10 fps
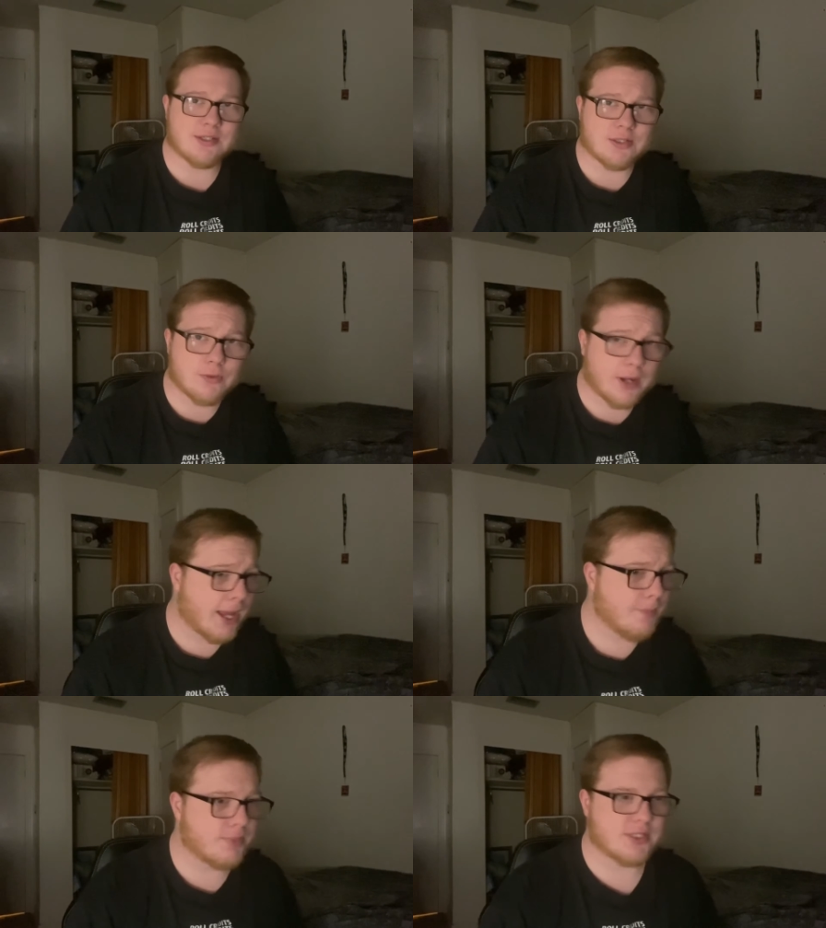2,
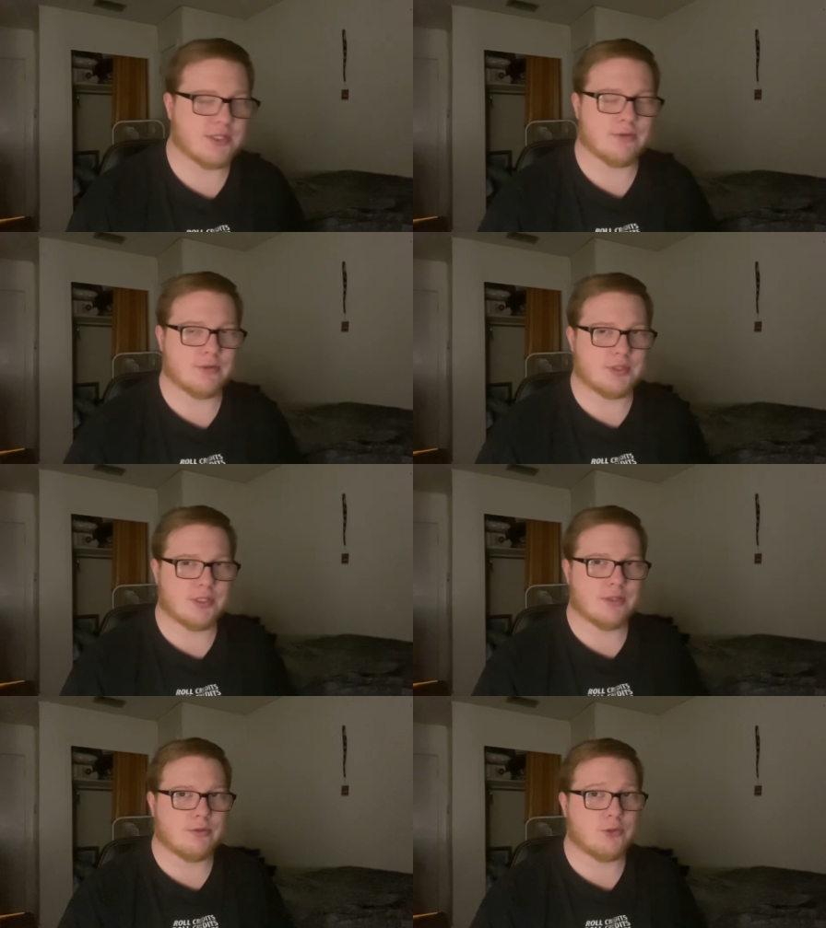Episode
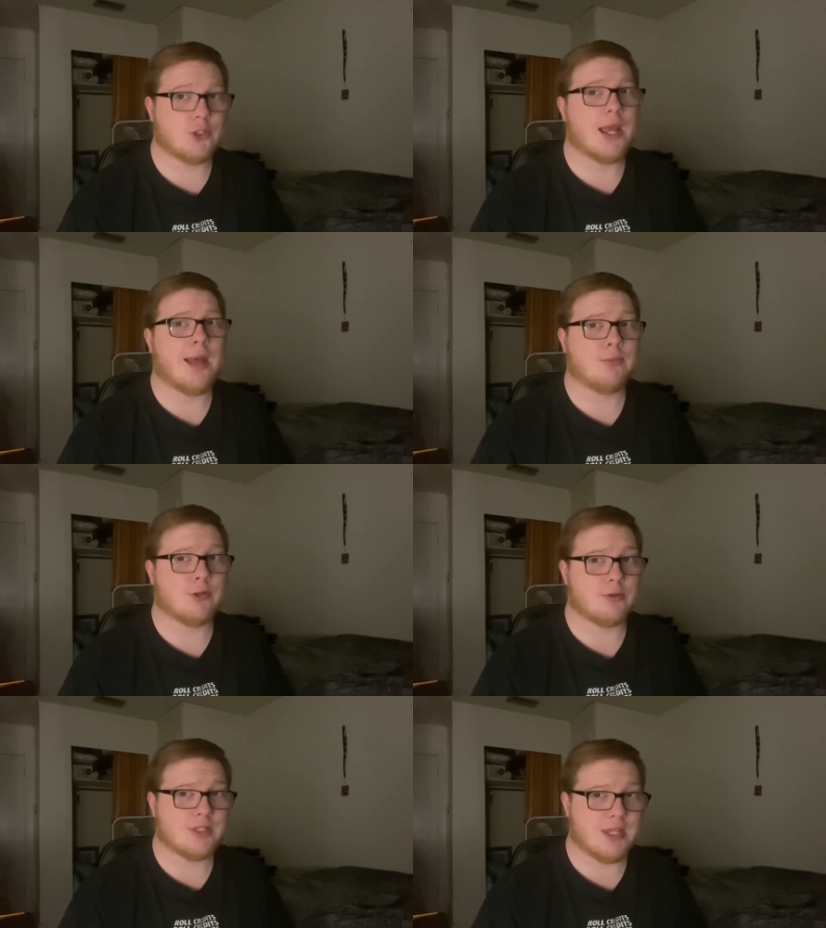2,
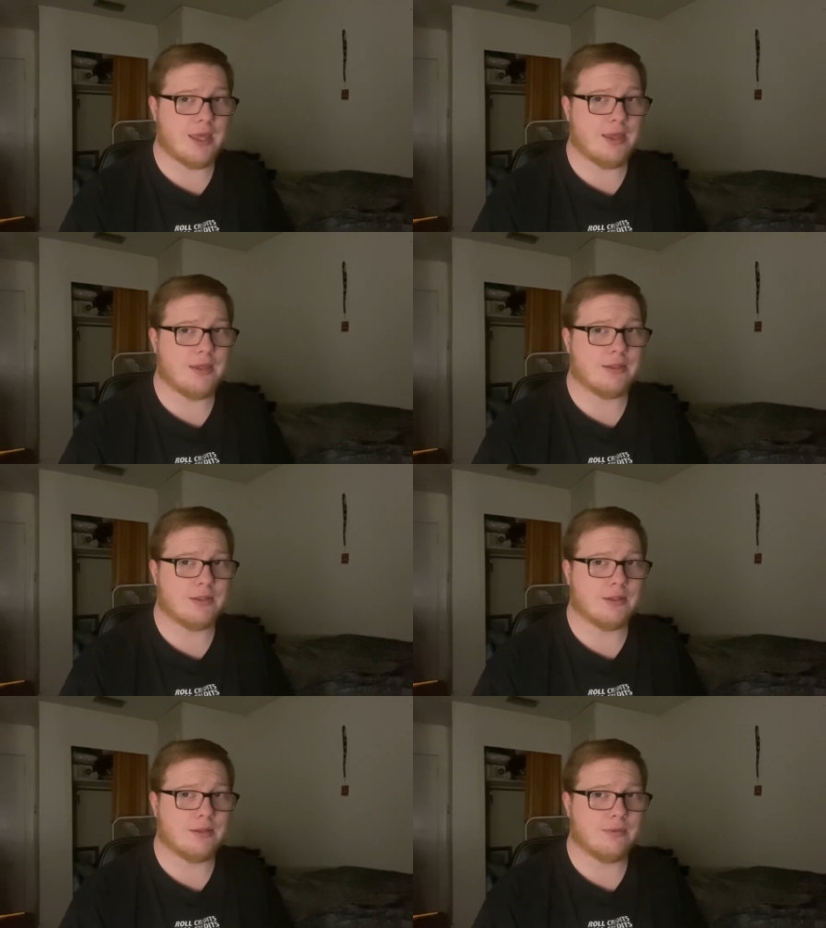Chapter
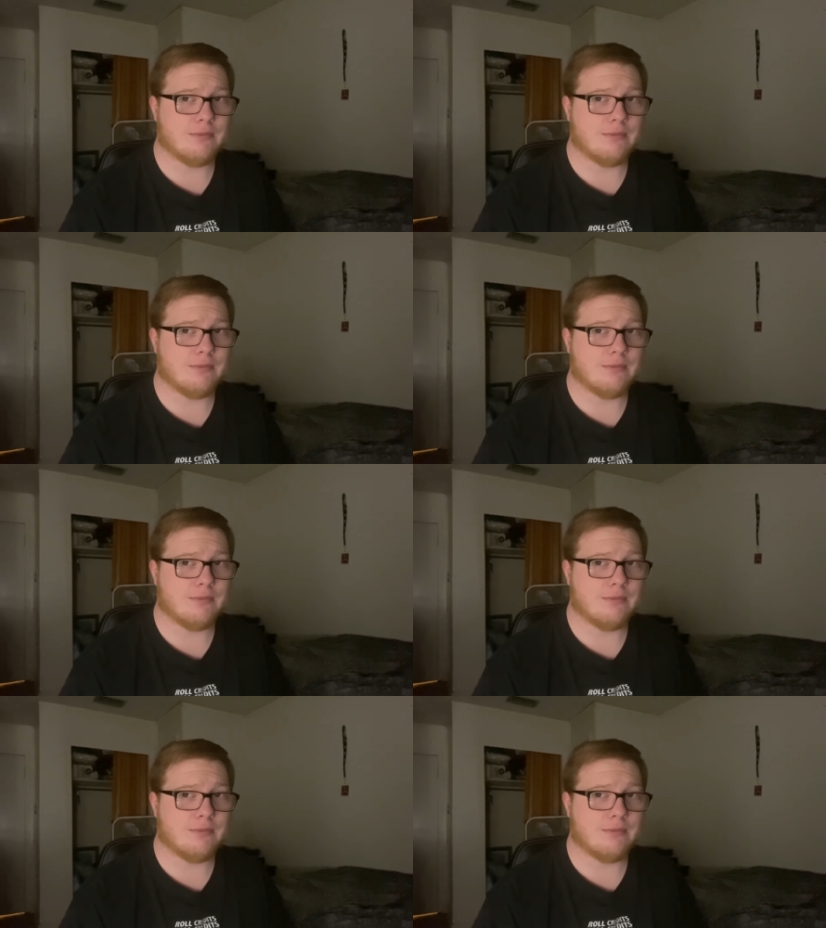10.